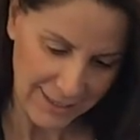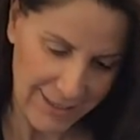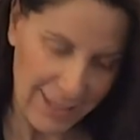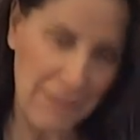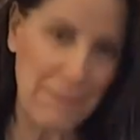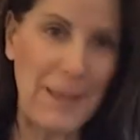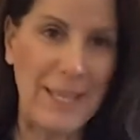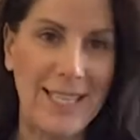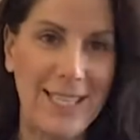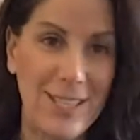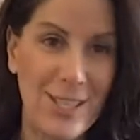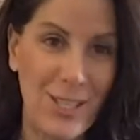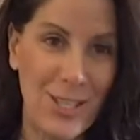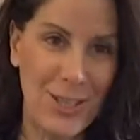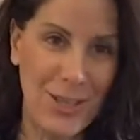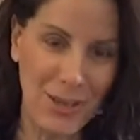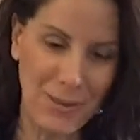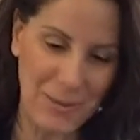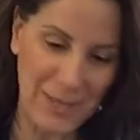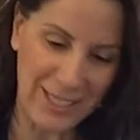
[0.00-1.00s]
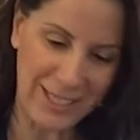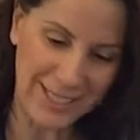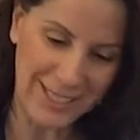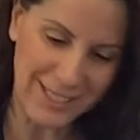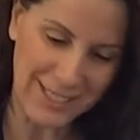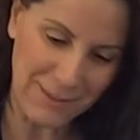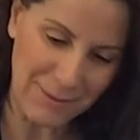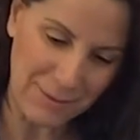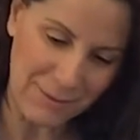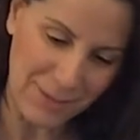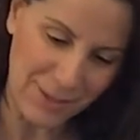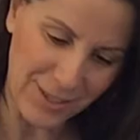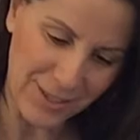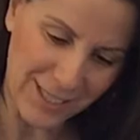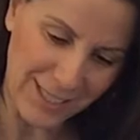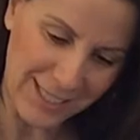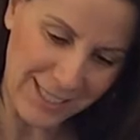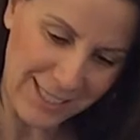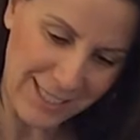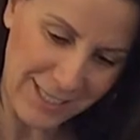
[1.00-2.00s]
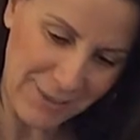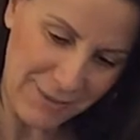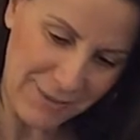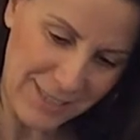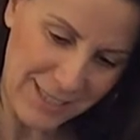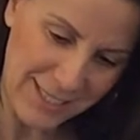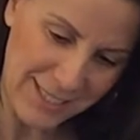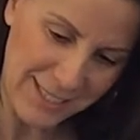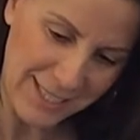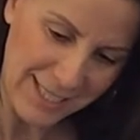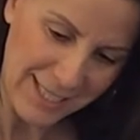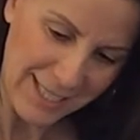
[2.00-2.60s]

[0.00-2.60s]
I'm making two. I'm making some for gifts,